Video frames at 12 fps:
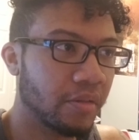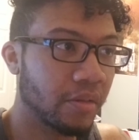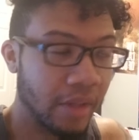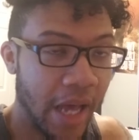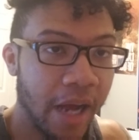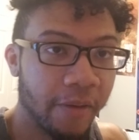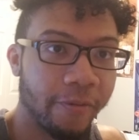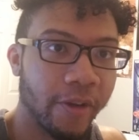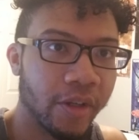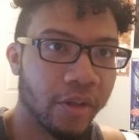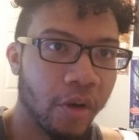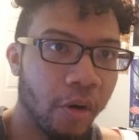
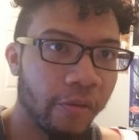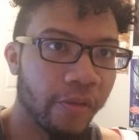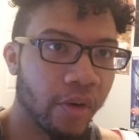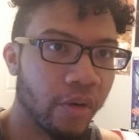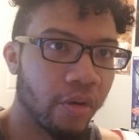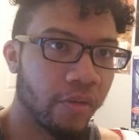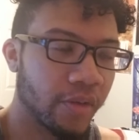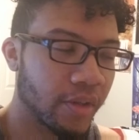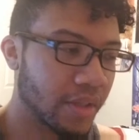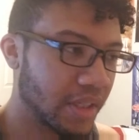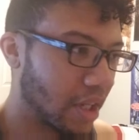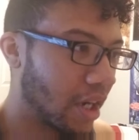laughing over
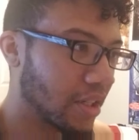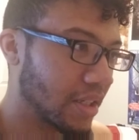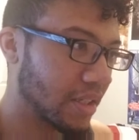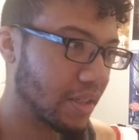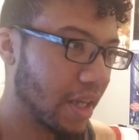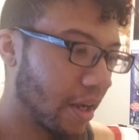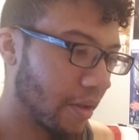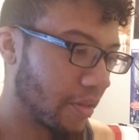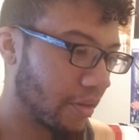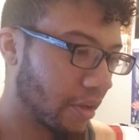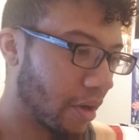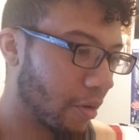over Sasha's
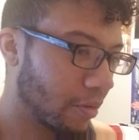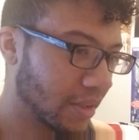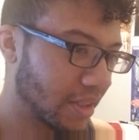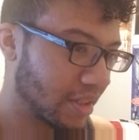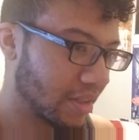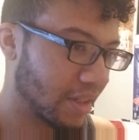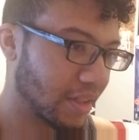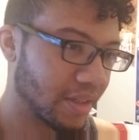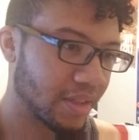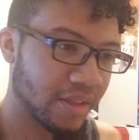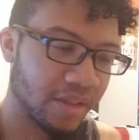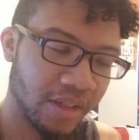death, you know, it's
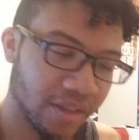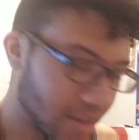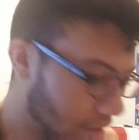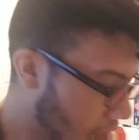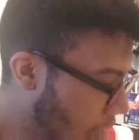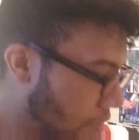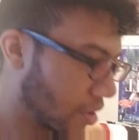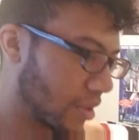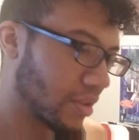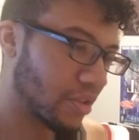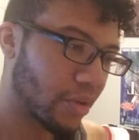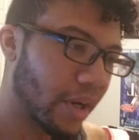it's it's so
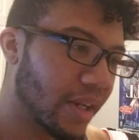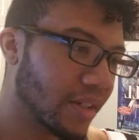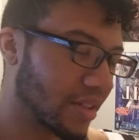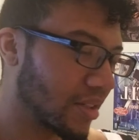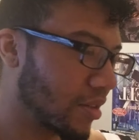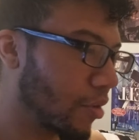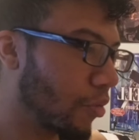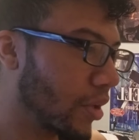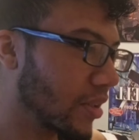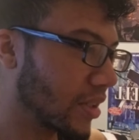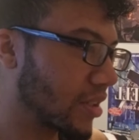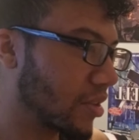strange, it's so
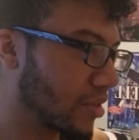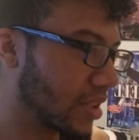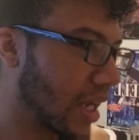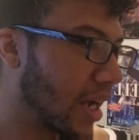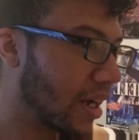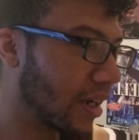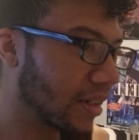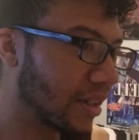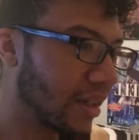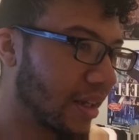weird, it's so sad.